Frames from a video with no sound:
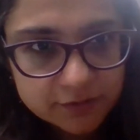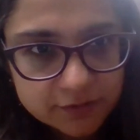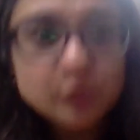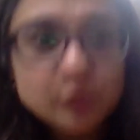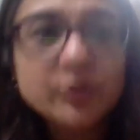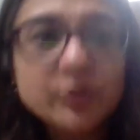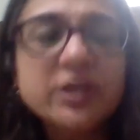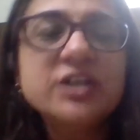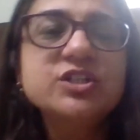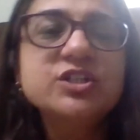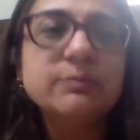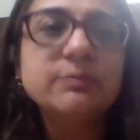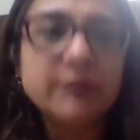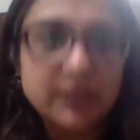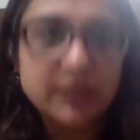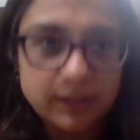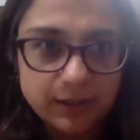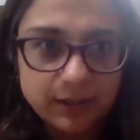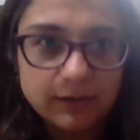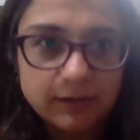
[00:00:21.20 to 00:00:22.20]
UKG
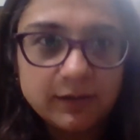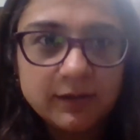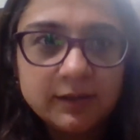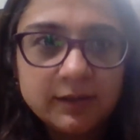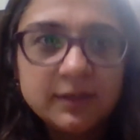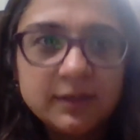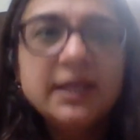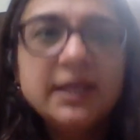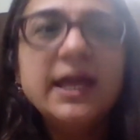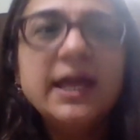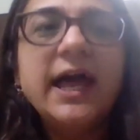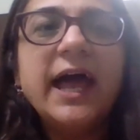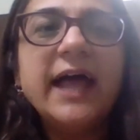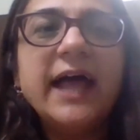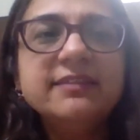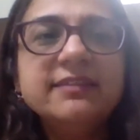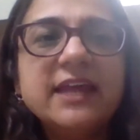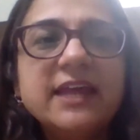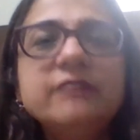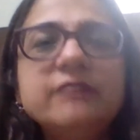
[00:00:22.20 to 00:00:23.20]
beginning.
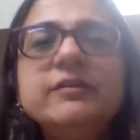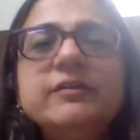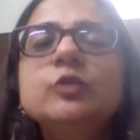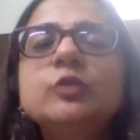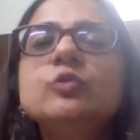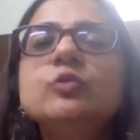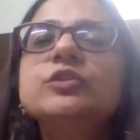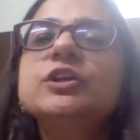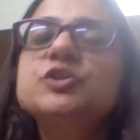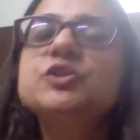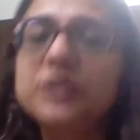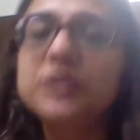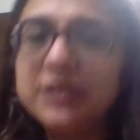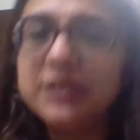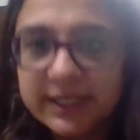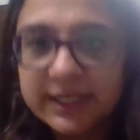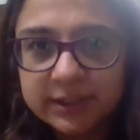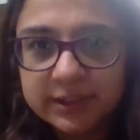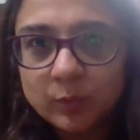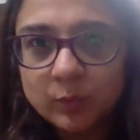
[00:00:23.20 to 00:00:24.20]
And then we do the
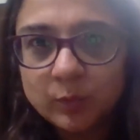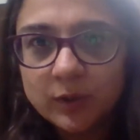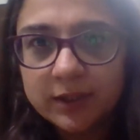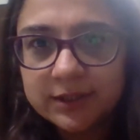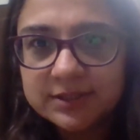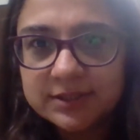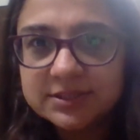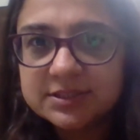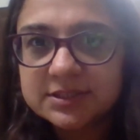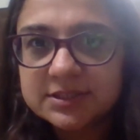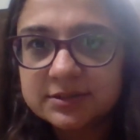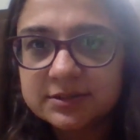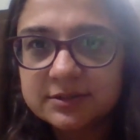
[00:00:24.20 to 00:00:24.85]
3-letter words.